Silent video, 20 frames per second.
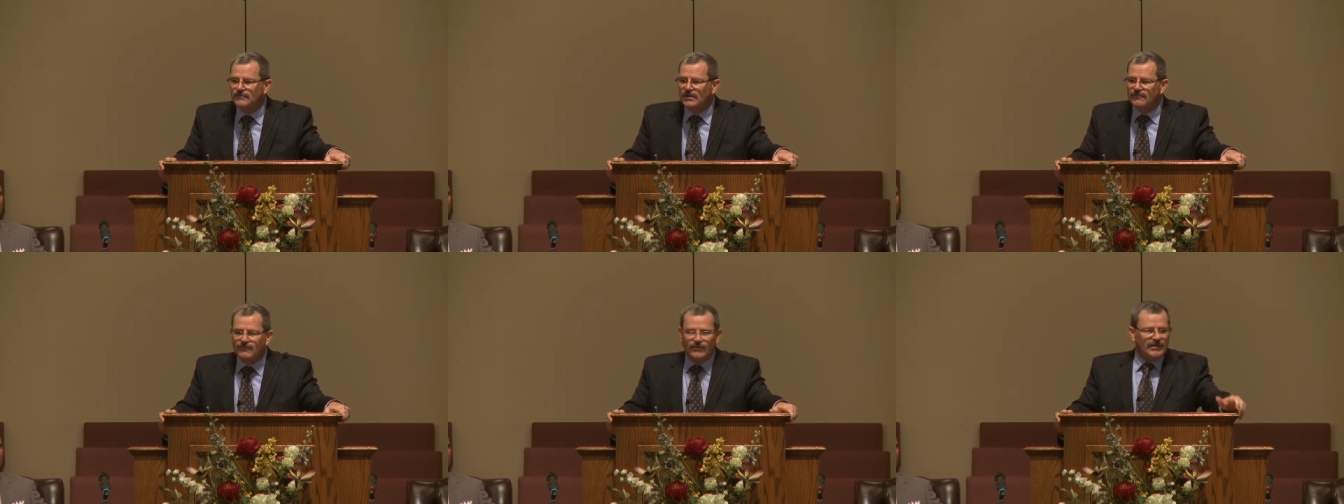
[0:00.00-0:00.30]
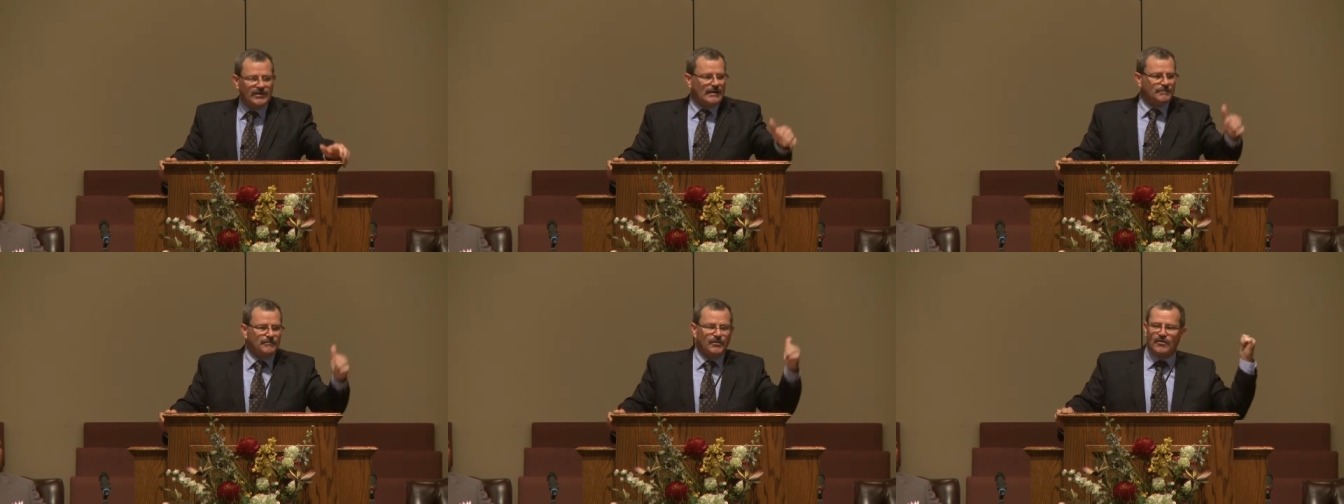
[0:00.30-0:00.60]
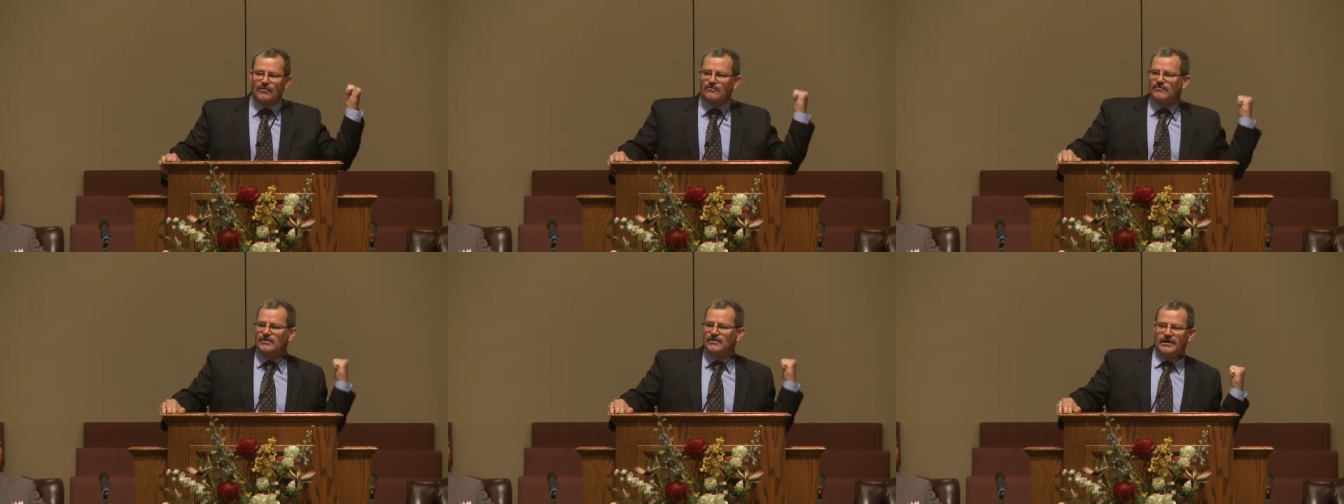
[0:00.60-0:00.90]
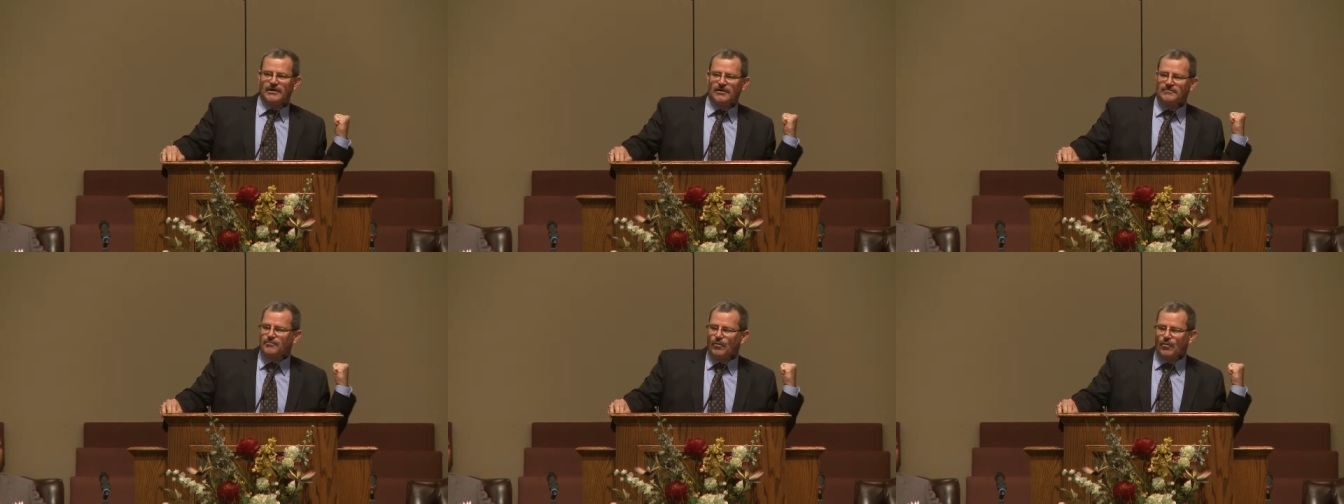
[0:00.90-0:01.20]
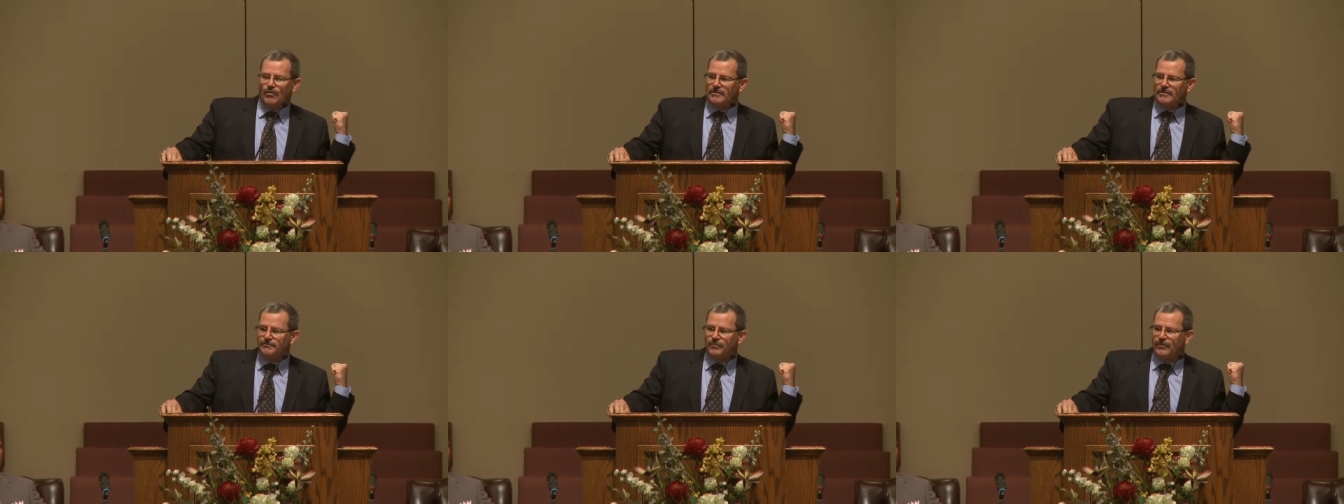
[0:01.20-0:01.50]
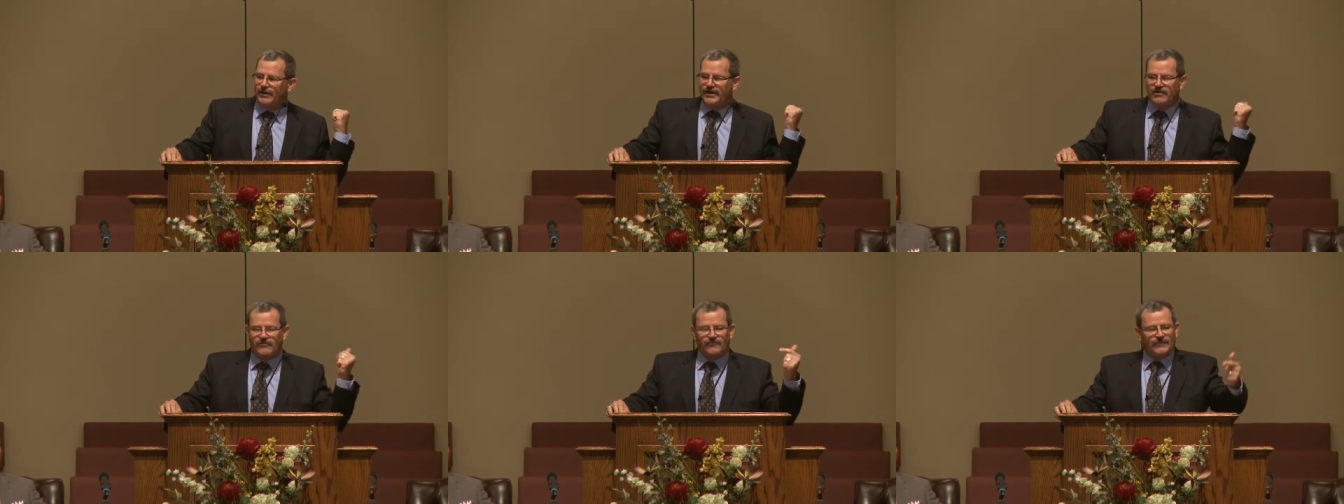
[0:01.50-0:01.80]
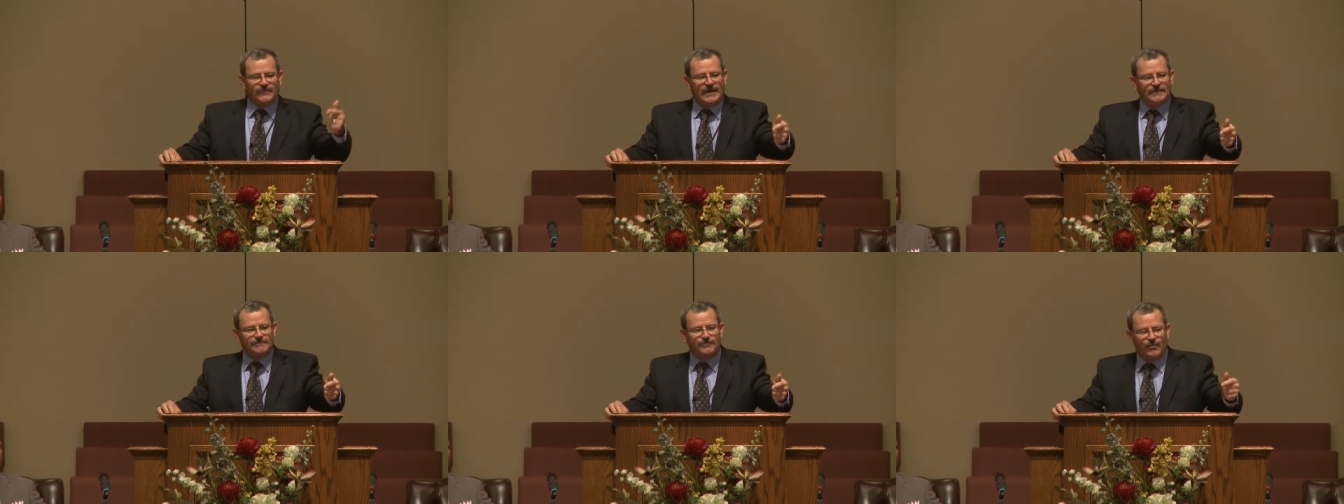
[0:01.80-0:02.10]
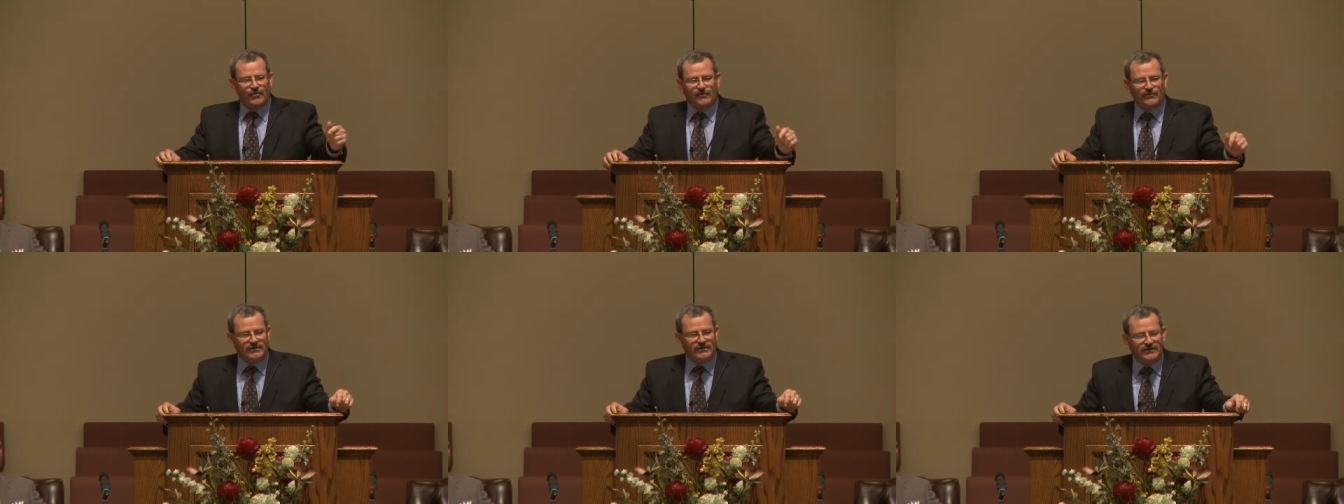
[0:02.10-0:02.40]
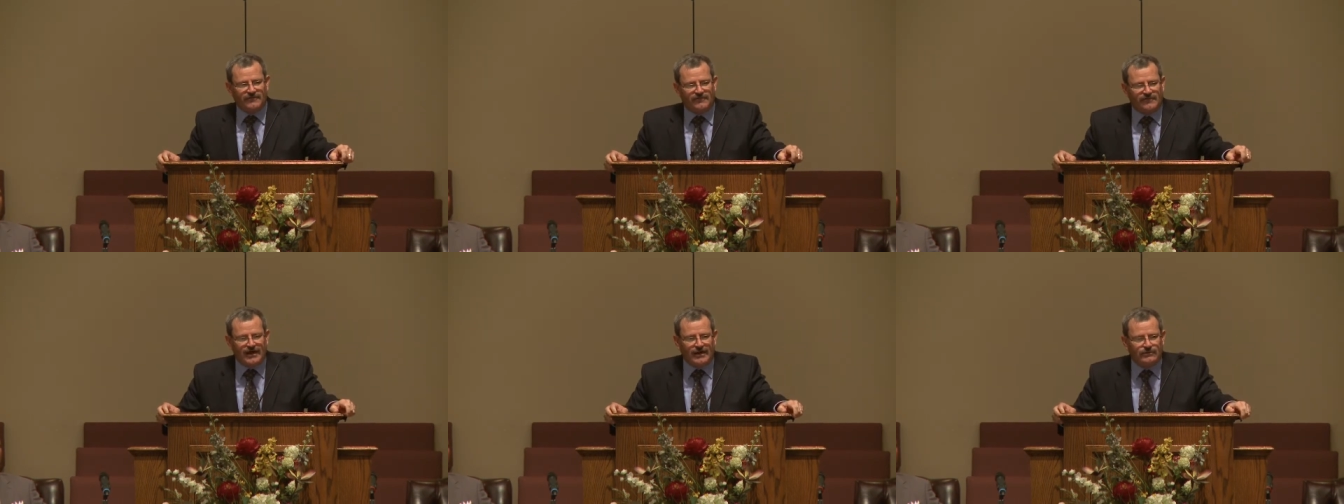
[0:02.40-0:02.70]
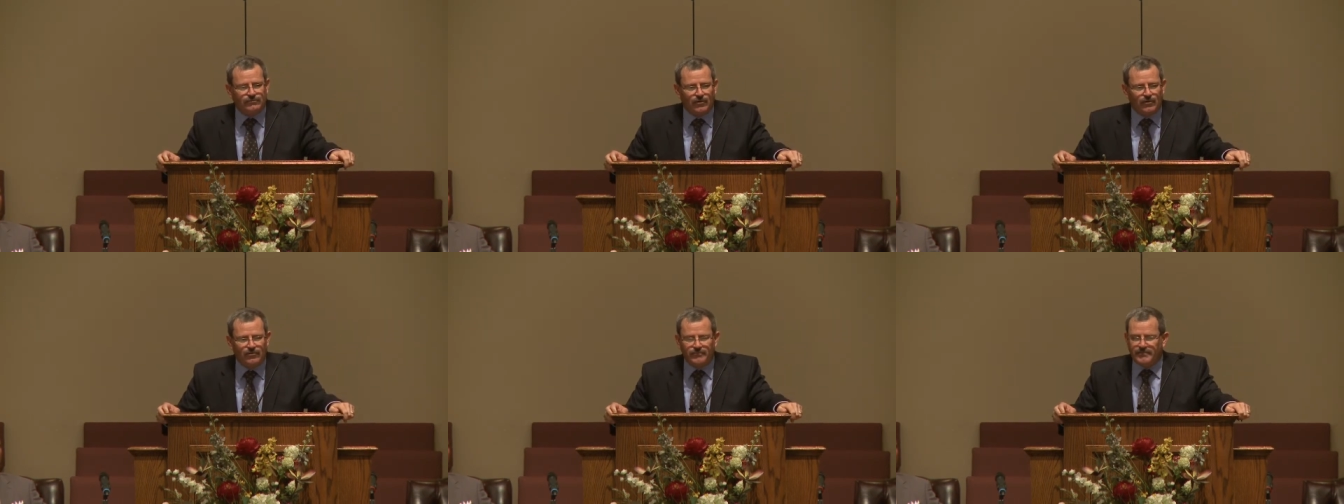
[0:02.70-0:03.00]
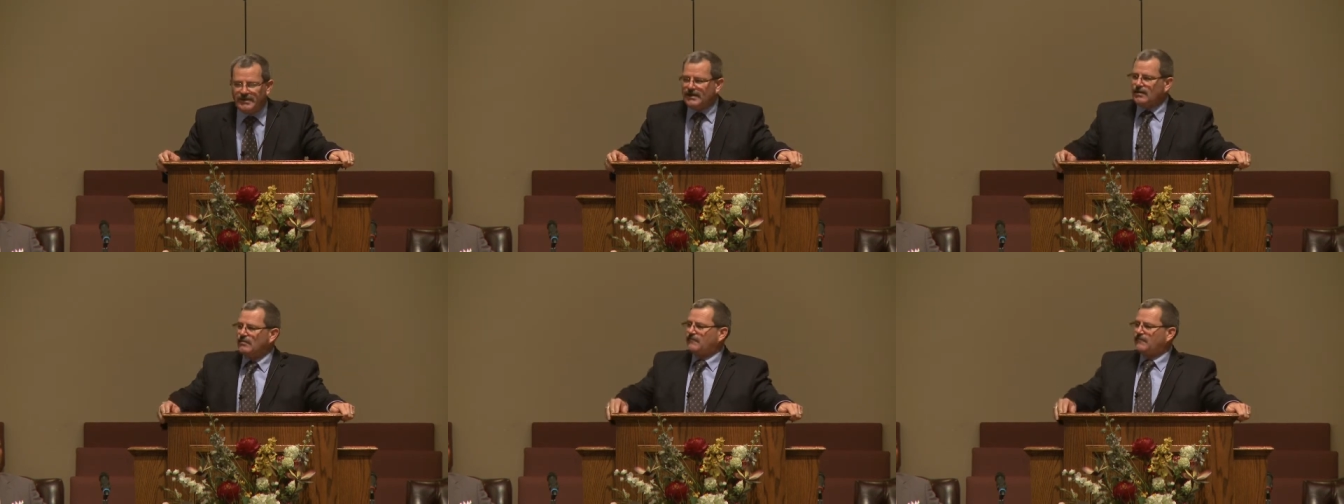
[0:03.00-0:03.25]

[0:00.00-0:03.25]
for that person there in Port-au-Prince, for that person in Santo Domingo,